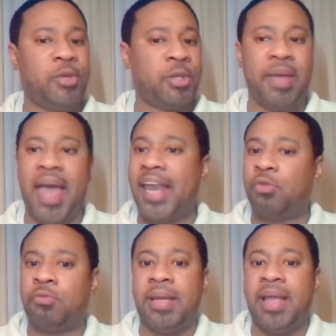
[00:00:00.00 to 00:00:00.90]
Just be
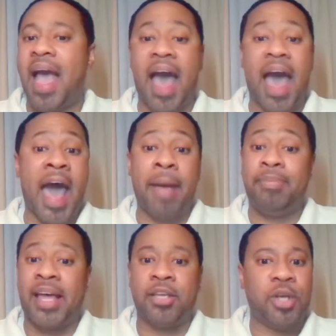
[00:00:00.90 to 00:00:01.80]
honest with me.
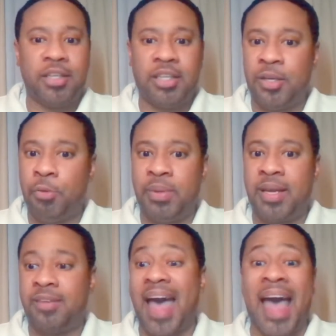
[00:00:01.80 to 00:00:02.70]
I'm not judging you
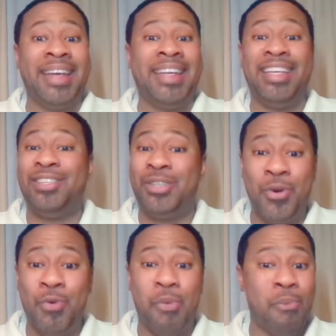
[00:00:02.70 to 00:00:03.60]
because I need
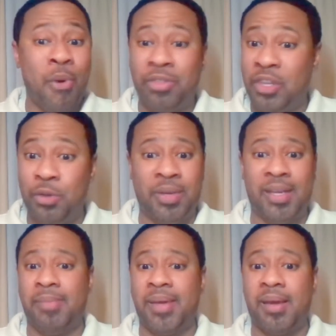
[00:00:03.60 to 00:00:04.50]
you more than you
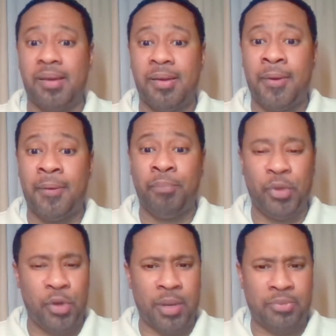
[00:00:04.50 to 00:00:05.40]
need me.
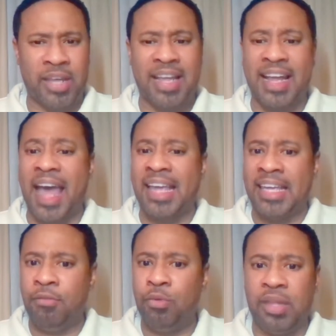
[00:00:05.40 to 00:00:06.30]
You know what I'm saying?
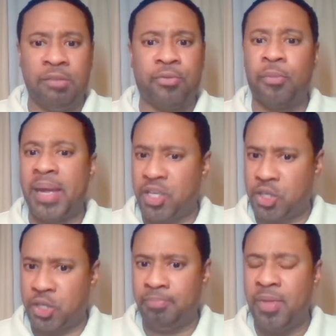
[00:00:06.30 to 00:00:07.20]
I give you the
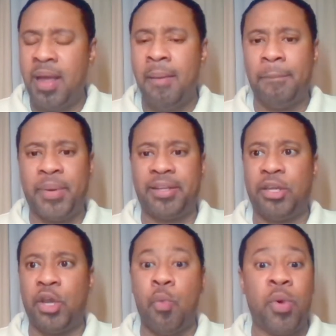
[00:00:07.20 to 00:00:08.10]
information, but
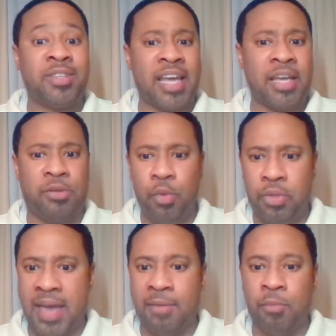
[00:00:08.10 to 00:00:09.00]
once I do
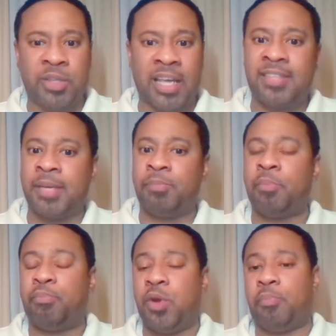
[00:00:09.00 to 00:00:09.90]
that and once I set up
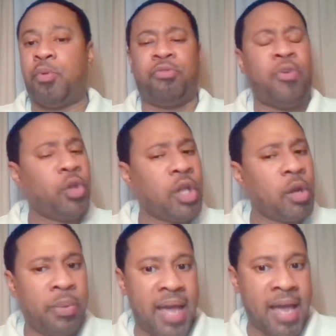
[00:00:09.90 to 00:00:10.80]
your portfolio
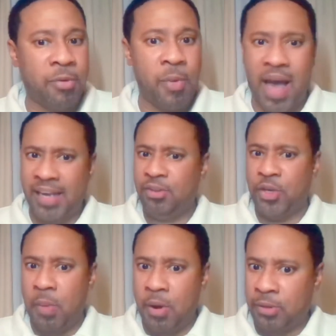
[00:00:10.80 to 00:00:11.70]
and what have you, I need you
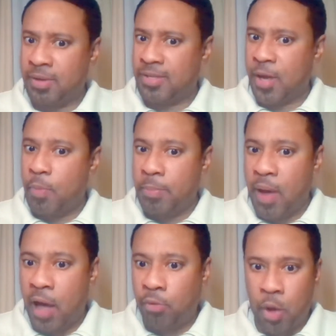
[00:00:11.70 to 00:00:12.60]
to go out there and tell
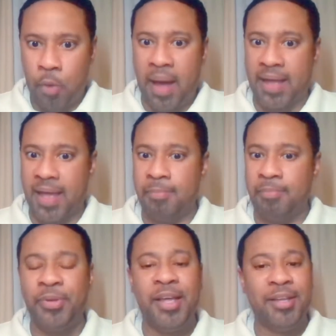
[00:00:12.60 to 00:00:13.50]
people how dope I am.
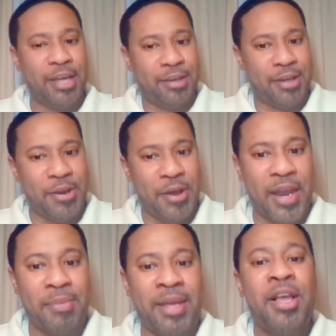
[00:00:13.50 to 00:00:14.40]
You know
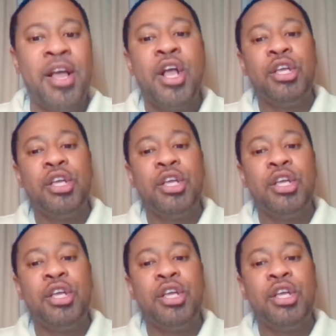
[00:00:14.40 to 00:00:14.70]
what I mean?